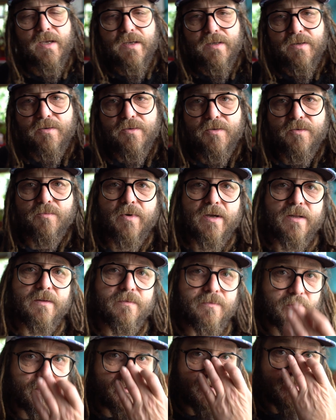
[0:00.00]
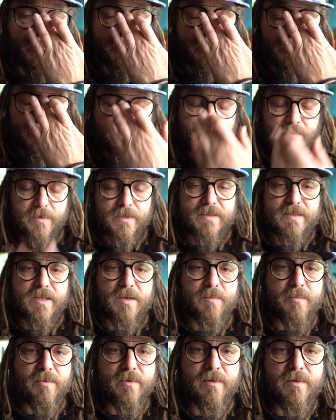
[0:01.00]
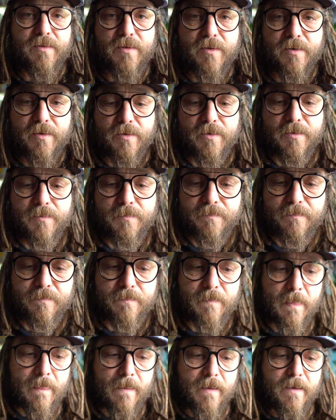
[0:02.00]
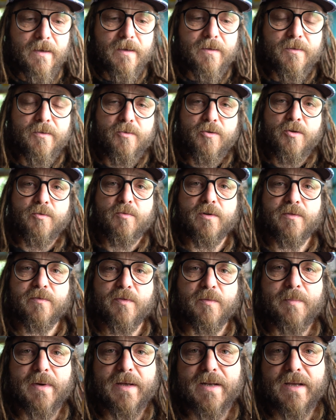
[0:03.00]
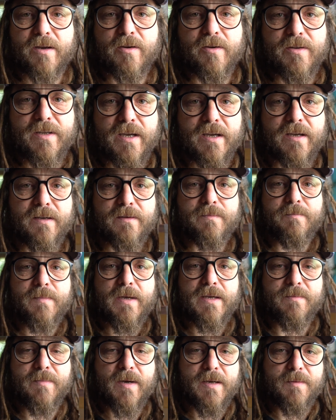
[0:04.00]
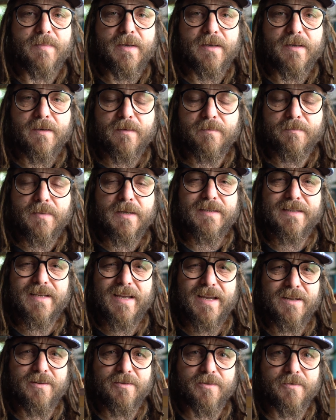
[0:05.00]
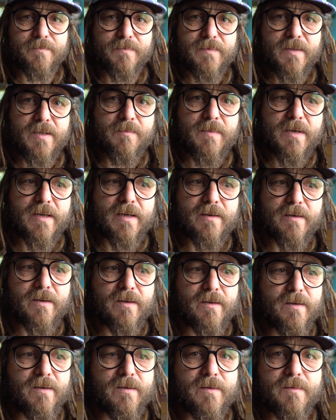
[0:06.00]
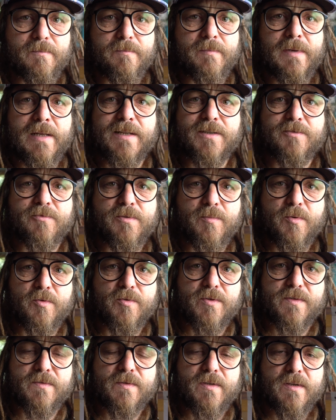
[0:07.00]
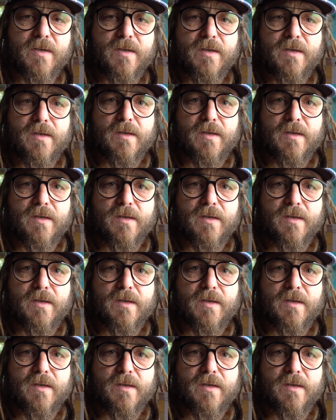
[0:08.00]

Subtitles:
I could have went for example, the new one from Patagonia, made by Daner. They make military boots.